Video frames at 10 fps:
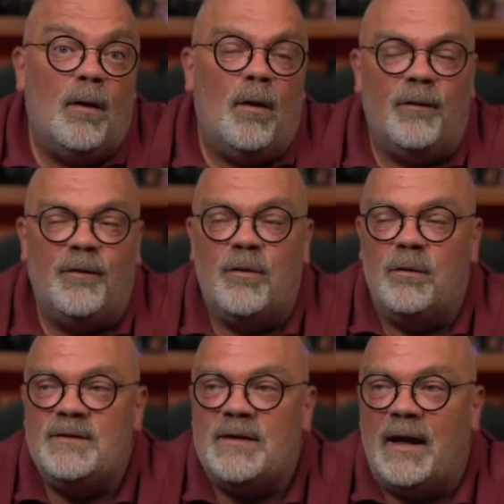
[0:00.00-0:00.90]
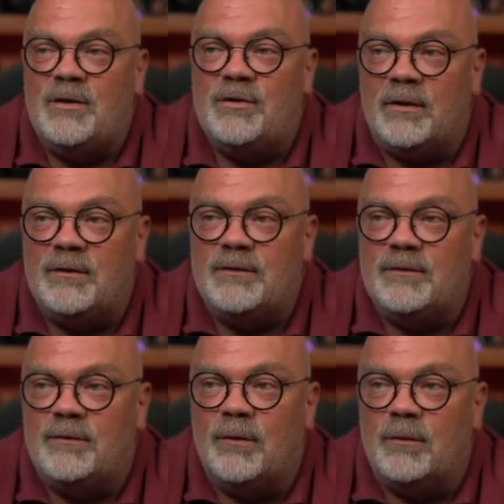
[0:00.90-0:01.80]
Of course, I shot
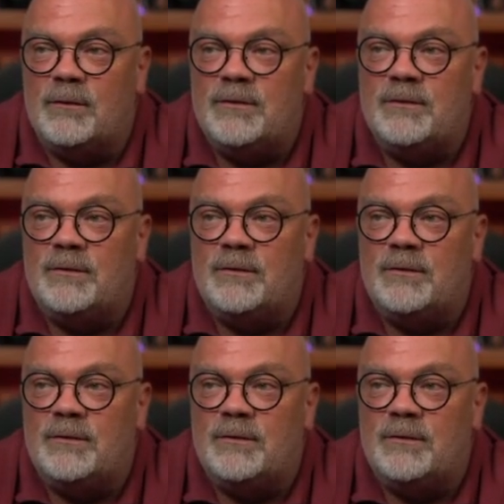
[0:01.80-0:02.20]
those